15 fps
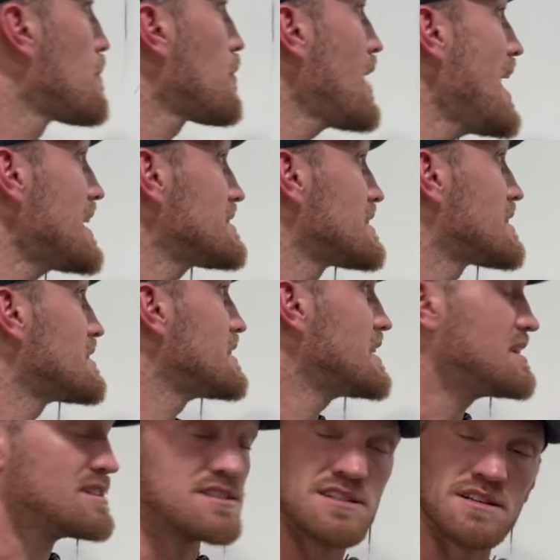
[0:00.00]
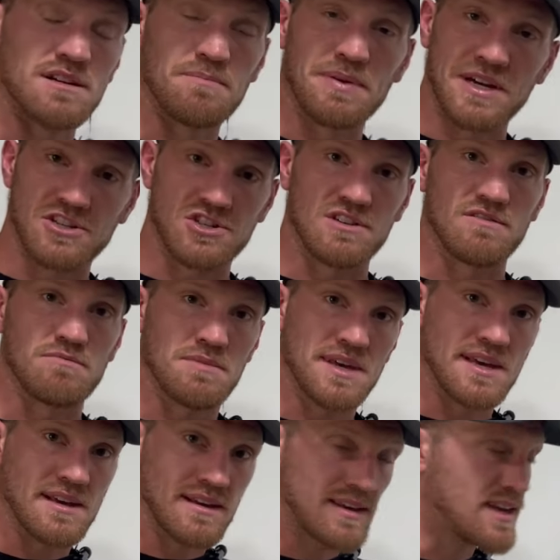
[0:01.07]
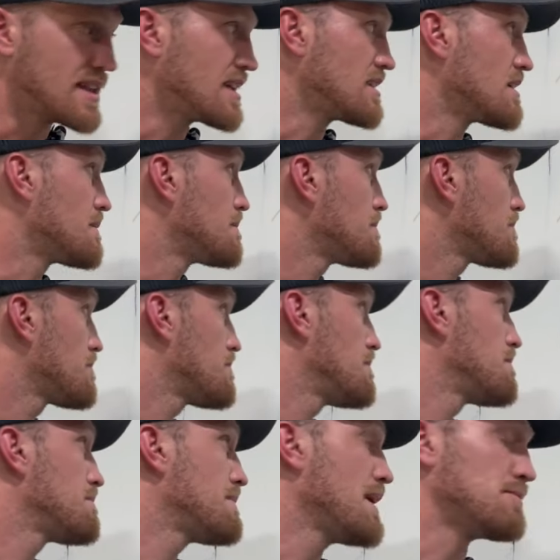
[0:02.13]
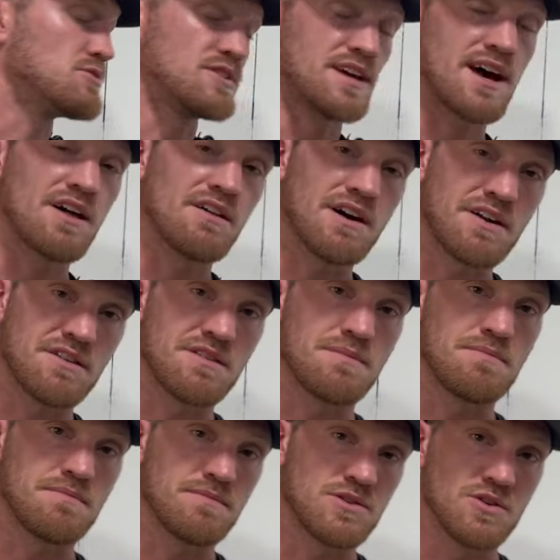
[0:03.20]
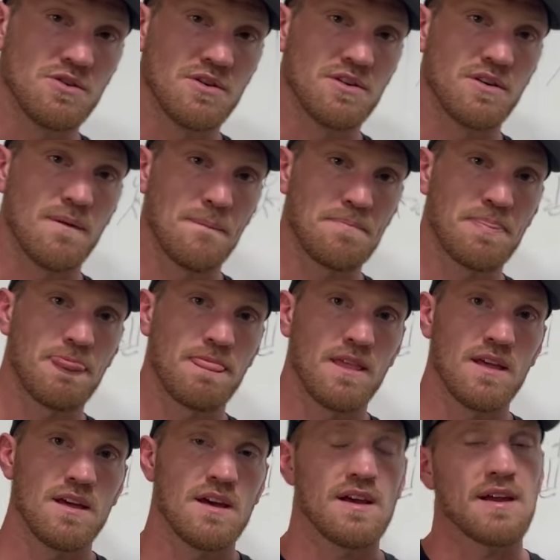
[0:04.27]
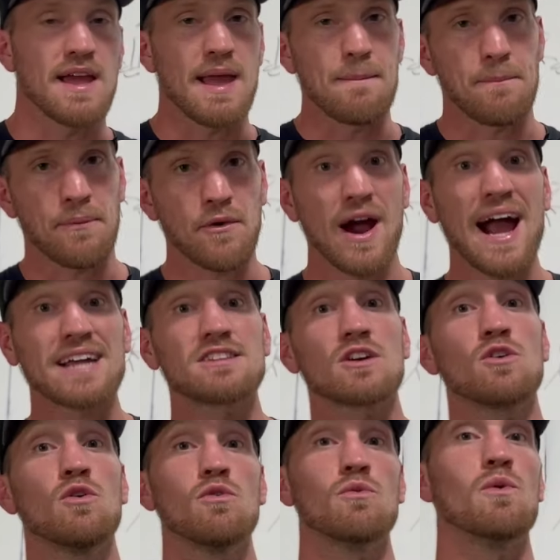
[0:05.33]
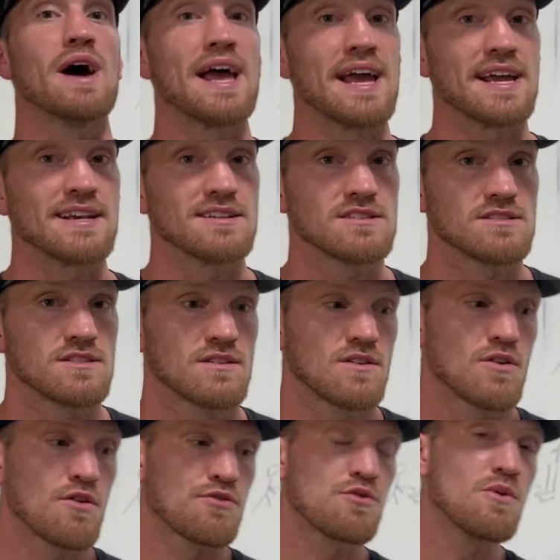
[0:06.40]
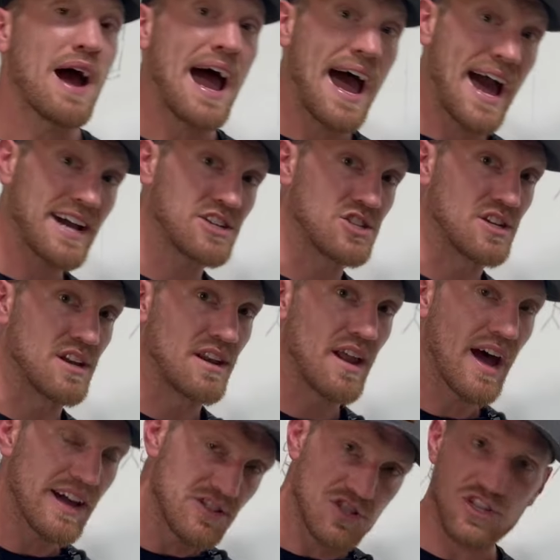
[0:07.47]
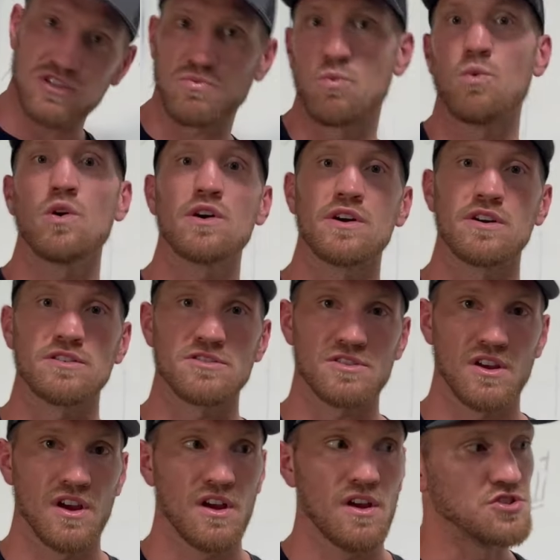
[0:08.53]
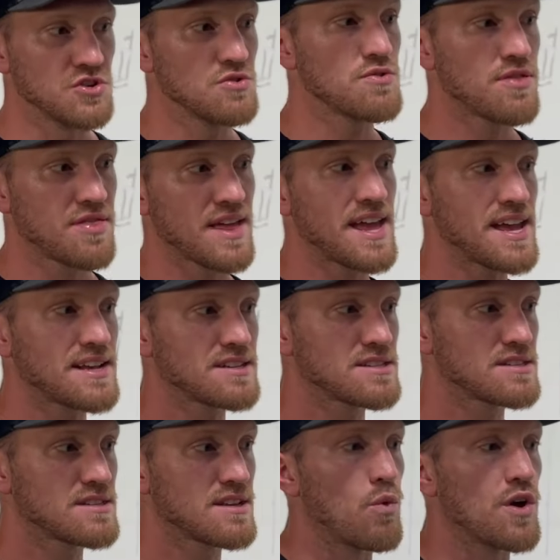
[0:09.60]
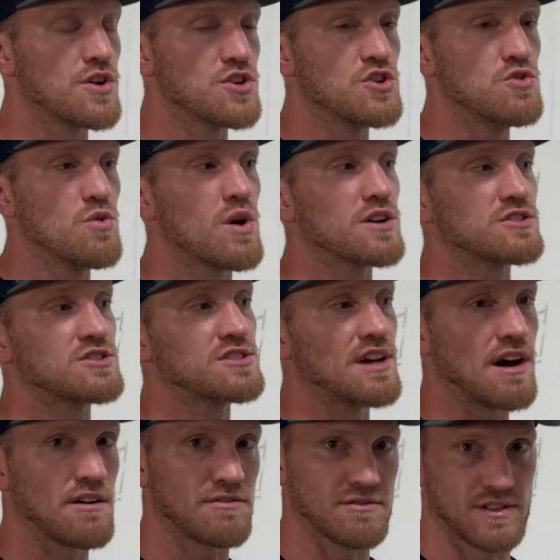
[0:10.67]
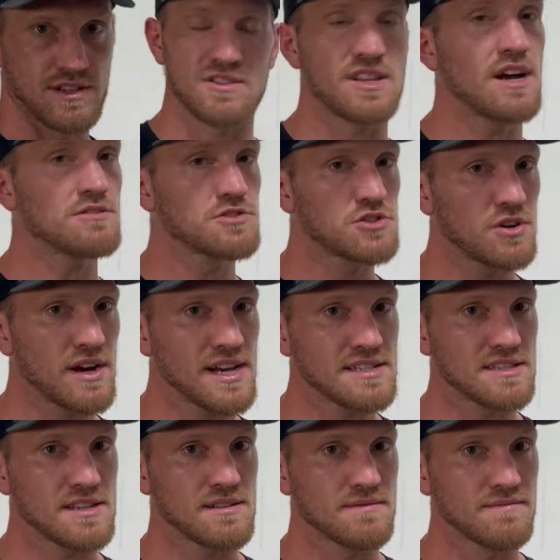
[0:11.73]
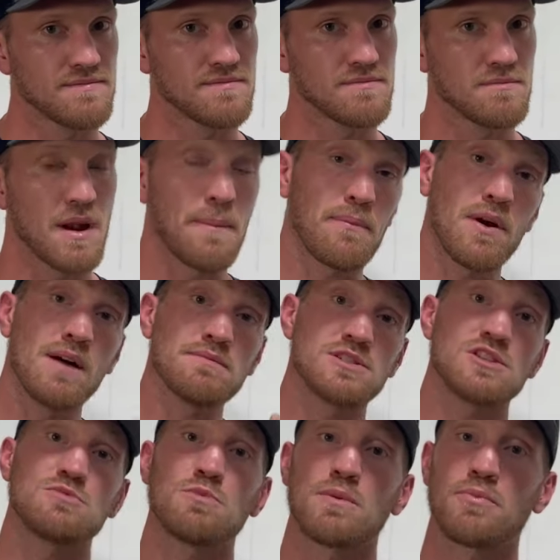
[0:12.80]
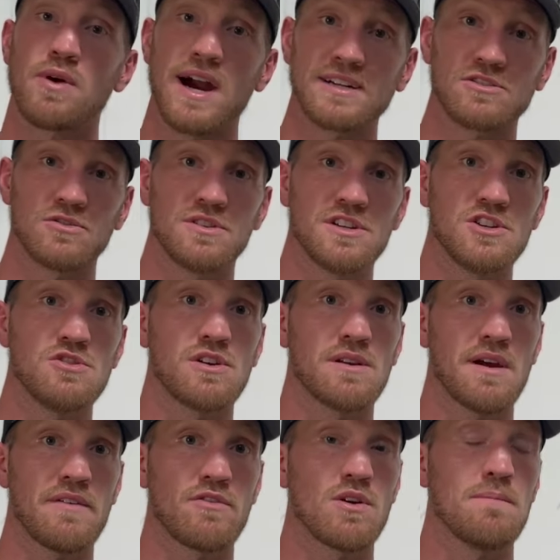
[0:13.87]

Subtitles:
practically, this is a depiction of me getting the paper towel out of the urinal. In practical ways, through action, not just words, do things where you are selfless. Sounds crazy, but I promise it's more practical than you can ever